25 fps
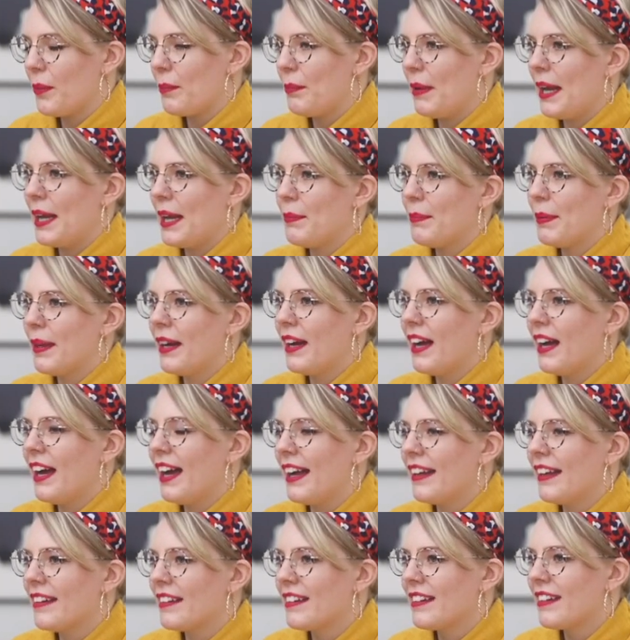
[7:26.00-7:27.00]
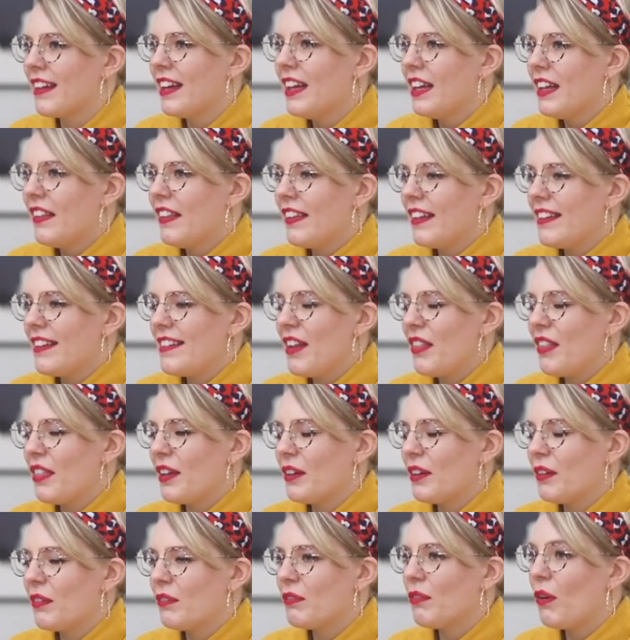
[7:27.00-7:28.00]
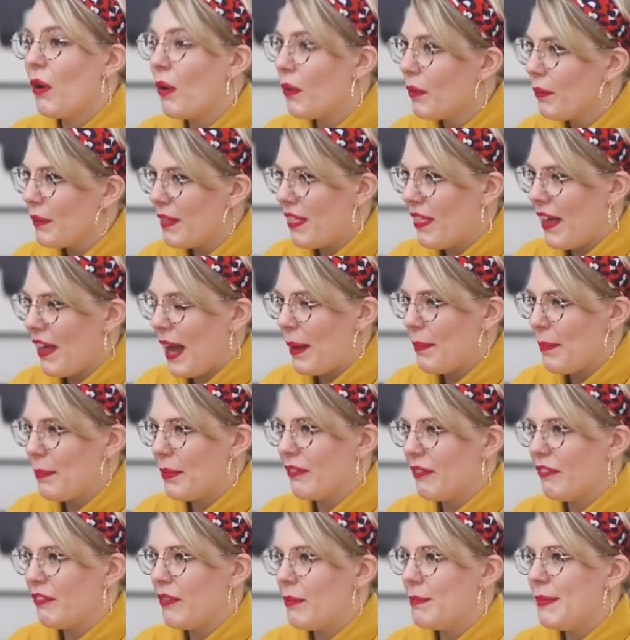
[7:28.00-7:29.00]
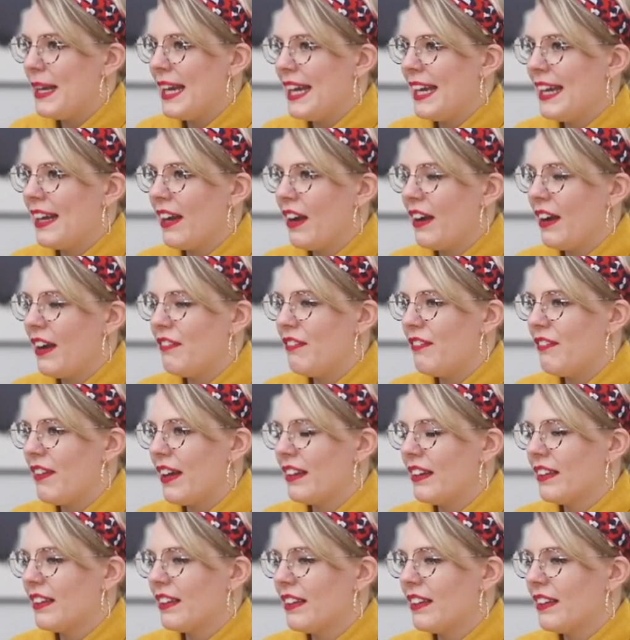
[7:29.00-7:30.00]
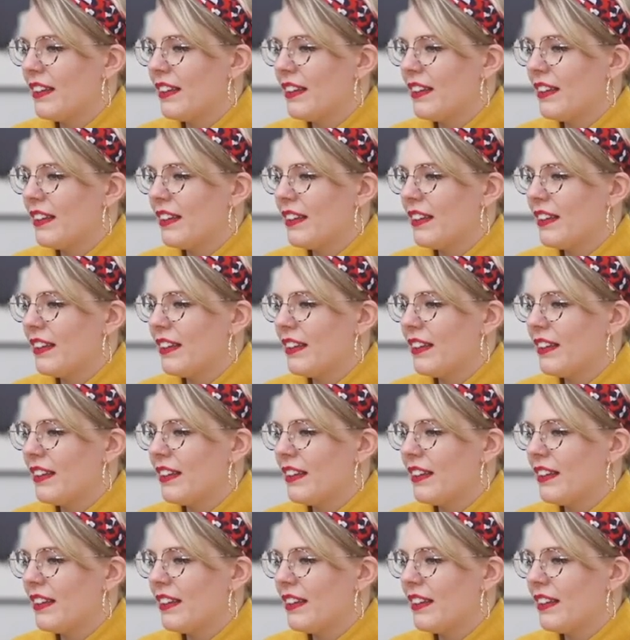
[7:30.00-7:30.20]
about what you want to be doing with your life, and it's a really like thought-provoking class.